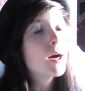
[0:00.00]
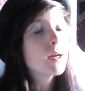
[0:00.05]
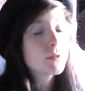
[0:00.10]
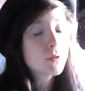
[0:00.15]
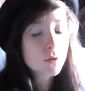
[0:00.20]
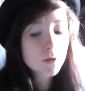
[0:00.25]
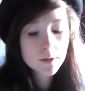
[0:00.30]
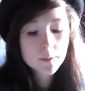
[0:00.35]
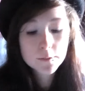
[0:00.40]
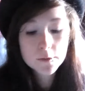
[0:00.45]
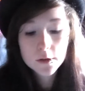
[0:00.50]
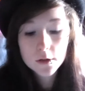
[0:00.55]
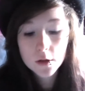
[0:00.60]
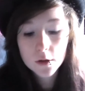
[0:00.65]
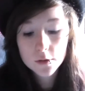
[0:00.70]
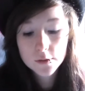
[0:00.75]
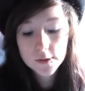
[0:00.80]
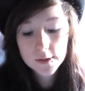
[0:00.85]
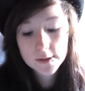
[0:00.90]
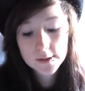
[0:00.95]
I told him to
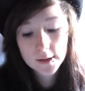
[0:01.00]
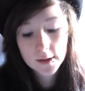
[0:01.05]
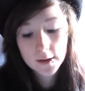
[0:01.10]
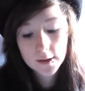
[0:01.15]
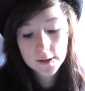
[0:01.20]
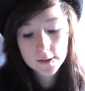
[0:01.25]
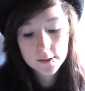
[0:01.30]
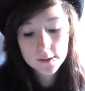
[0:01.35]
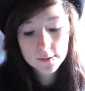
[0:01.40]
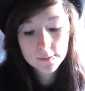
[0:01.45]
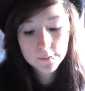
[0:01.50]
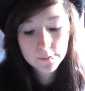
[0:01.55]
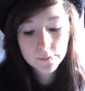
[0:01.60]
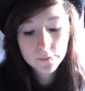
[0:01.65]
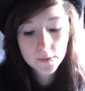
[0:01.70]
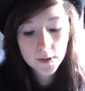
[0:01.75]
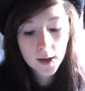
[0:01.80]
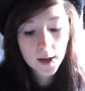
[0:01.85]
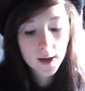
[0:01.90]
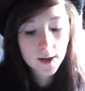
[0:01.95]
close his eyes
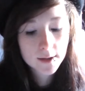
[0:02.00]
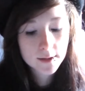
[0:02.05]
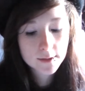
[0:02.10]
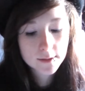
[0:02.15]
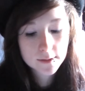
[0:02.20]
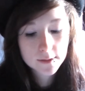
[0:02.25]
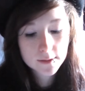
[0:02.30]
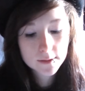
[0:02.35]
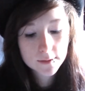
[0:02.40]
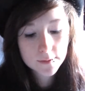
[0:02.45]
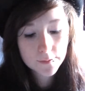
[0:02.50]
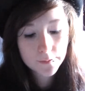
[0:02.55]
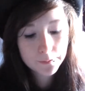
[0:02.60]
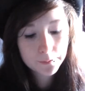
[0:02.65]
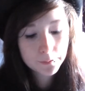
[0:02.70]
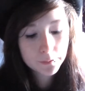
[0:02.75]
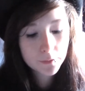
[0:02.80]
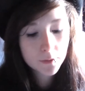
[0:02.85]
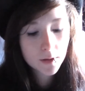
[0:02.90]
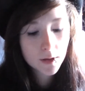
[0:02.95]
and
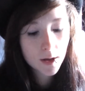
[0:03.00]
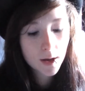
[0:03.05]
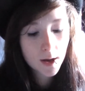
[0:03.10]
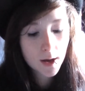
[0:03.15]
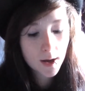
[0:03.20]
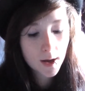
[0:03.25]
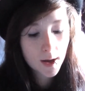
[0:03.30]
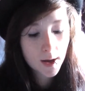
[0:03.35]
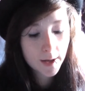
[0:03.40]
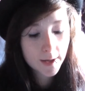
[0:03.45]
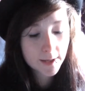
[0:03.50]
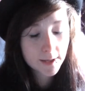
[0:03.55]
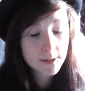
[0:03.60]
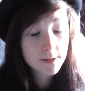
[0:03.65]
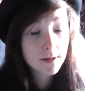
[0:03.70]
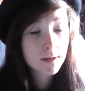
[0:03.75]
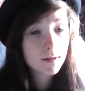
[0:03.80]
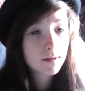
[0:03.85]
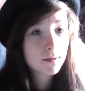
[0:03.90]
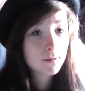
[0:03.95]

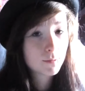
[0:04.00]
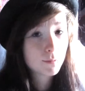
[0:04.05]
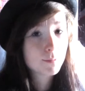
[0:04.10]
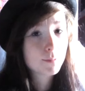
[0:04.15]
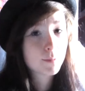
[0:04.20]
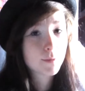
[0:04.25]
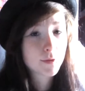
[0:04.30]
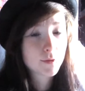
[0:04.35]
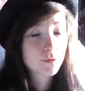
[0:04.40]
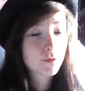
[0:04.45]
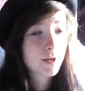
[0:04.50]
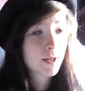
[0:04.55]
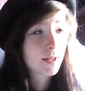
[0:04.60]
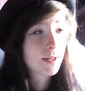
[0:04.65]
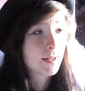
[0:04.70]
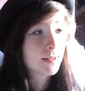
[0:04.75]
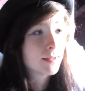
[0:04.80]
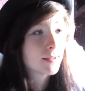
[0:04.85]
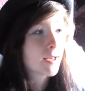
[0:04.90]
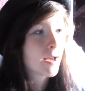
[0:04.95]
I was
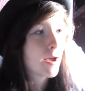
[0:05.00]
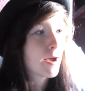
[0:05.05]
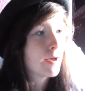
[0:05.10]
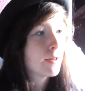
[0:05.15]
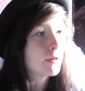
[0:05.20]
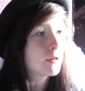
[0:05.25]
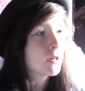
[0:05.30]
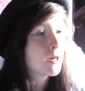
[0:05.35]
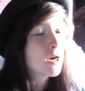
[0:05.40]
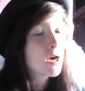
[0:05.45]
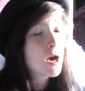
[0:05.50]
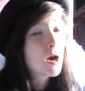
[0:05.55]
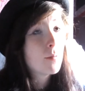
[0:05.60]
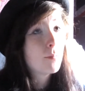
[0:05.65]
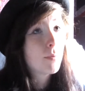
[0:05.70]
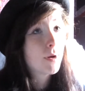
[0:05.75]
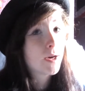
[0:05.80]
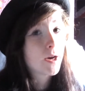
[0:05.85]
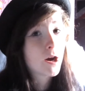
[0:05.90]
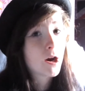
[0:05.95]
really scared.
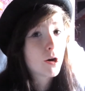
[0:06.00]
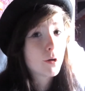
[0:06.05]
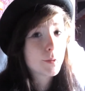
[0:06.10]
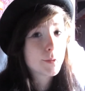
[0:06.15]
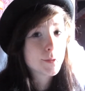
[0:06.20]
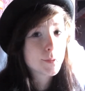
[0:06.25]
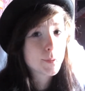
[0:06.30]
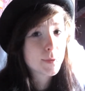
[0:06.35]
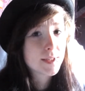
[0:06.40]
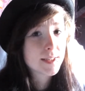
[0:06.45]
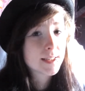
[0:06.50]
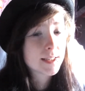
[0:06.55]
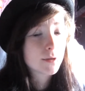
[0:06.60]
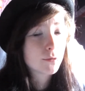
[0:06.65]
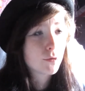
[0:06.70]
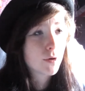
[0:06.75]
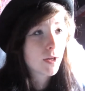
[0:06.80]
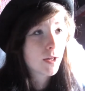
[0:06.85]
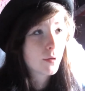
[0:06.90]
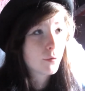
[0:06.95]
My heart was
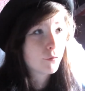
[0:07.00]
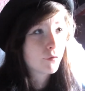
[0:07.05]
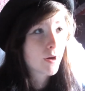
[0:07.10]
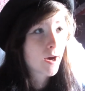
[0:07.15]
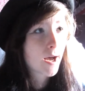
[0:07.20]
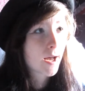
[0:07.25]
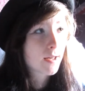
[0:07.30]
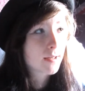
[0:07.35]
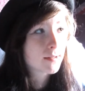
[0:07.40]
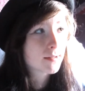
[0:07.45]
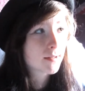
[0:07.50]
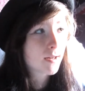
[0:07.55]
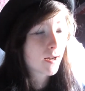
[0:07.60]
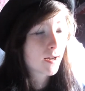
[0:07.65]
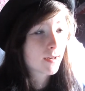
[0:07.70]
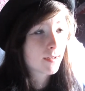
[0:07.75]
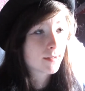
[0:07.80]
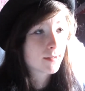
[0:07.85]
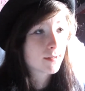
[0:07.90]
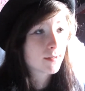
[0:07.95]
beating really fast
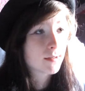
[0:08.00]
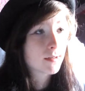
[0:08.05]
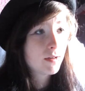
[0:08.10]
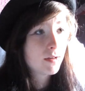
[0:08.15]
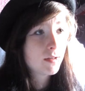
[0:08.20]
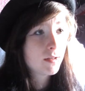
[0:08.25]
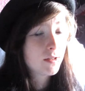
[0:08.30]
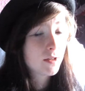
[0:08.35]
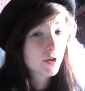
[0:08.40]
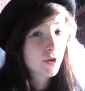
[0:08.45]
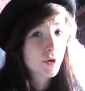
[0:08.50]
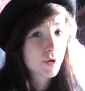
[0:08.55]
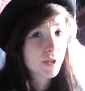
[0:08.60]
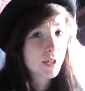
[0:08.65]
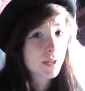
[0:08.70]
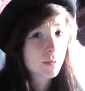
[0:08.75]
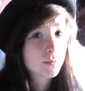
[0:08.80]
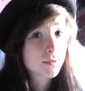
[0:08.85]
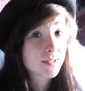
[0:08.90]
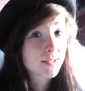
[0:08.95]
and, you know,
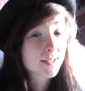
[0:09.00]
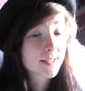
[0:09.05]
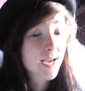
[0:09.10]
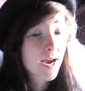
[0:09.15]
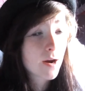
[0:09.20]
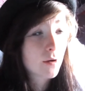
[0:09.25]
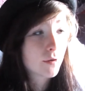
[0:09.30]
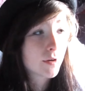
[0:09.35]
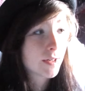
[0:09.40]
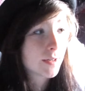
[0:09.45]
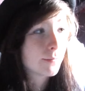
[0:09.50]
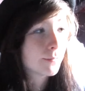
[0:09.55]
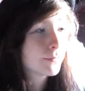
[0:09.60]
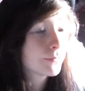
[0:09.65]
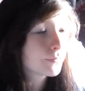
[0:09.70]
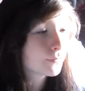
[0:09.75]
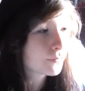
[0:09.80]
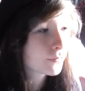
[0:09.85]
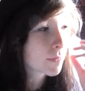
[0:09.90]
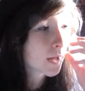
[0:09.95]
it was scary.
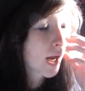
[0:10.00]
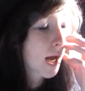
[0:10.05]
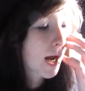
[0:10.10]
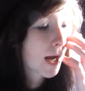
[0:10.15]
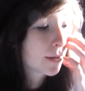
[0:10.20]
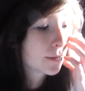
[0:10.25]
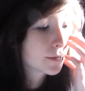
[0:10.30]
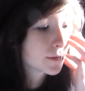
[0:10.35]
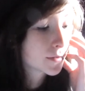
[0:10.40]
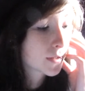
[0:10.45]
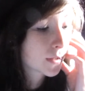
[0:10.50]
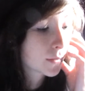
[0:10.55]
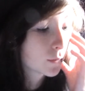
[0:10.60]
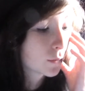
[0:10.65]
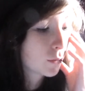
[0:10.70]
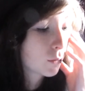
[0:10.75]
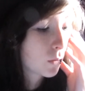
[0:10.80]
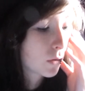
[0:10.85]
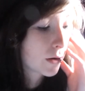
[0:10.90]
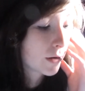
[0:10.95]
I was like,
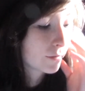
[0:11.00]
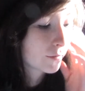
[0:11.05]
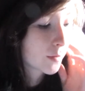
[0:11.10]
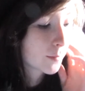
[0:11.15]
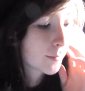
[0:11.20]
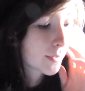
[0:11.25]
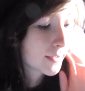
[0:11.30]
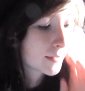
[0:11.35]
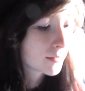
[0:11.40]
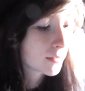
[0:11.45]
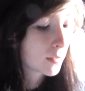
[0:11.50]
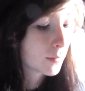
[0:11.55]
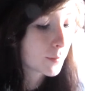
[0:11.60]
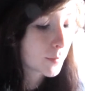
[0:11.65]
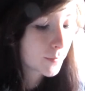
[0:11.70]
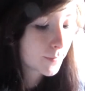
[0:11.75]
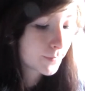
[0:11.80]
well, what if I mess up?